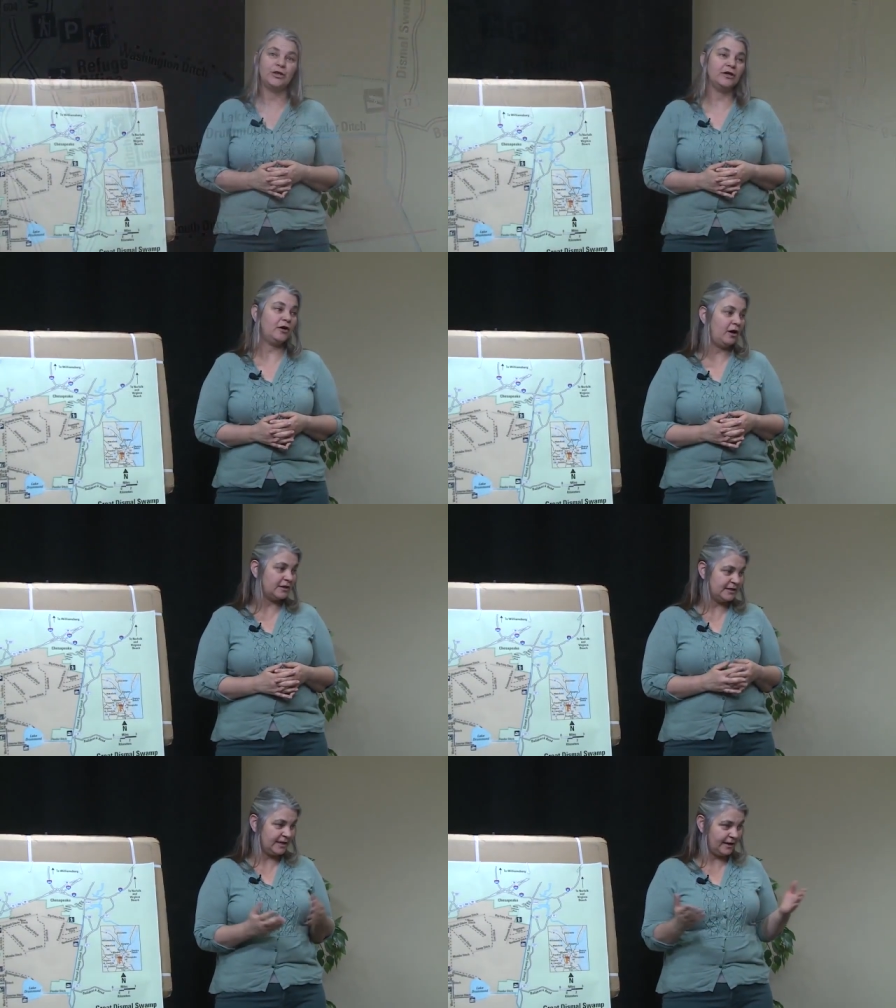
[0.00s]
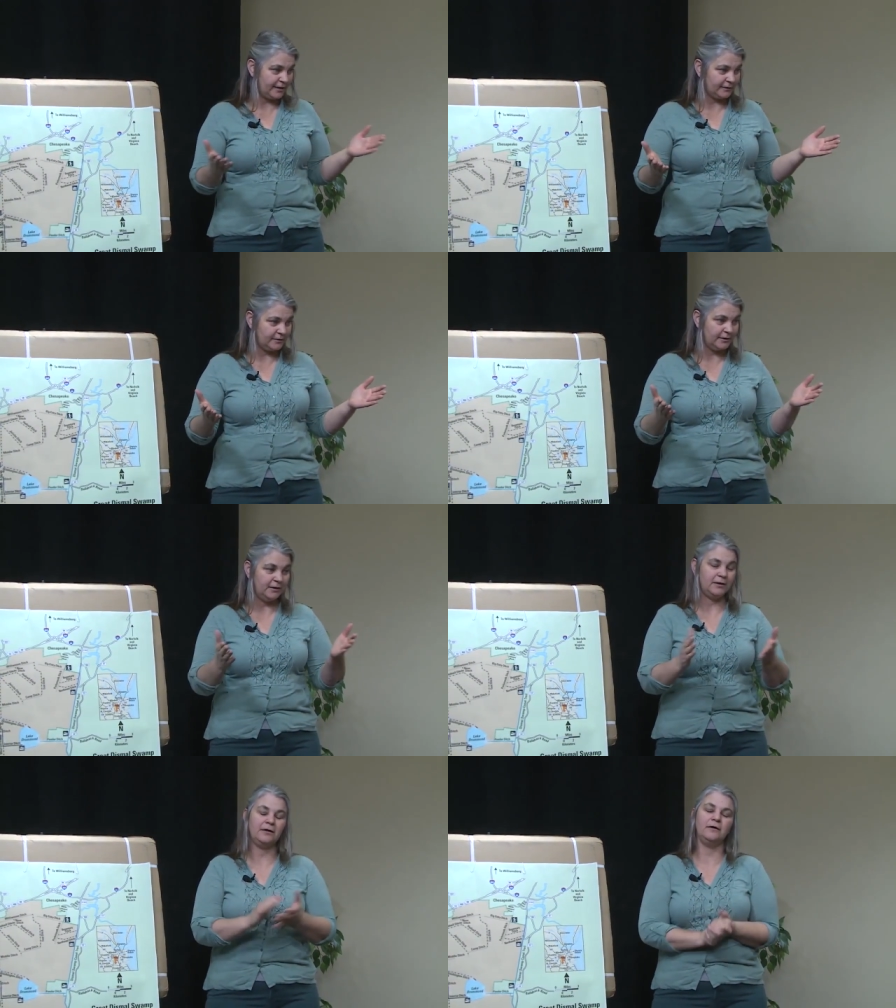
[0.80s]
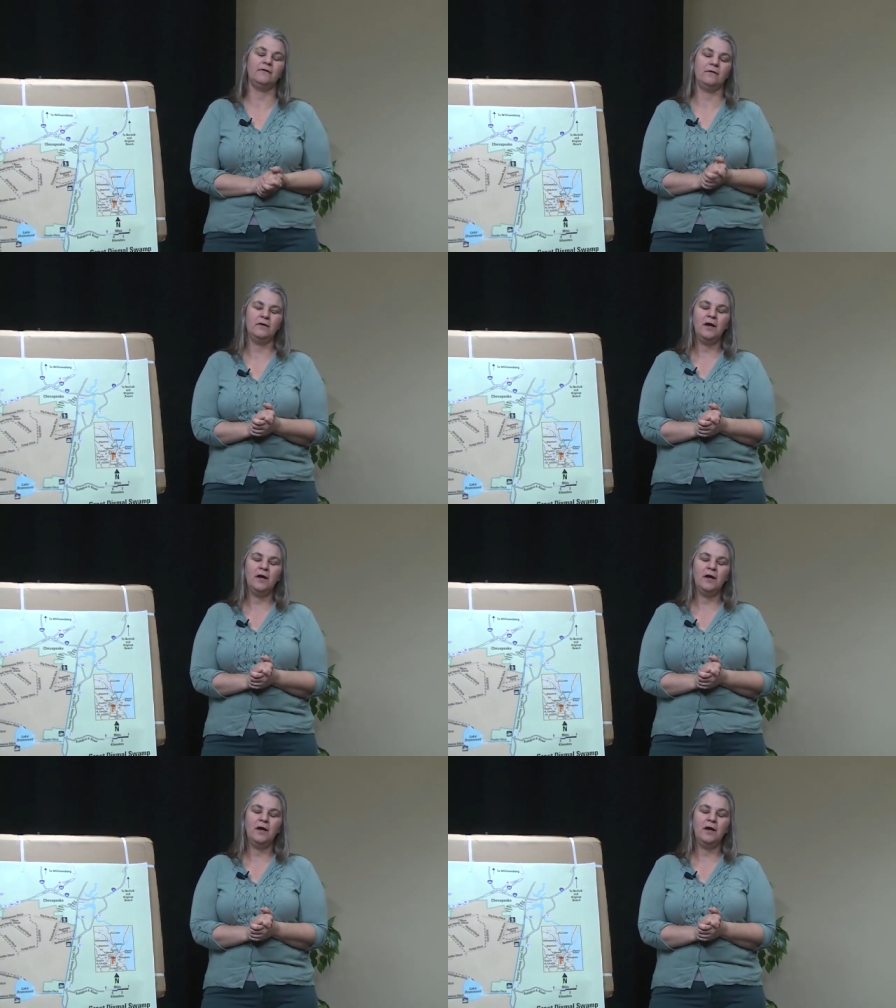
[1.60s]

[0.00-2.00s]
can contact the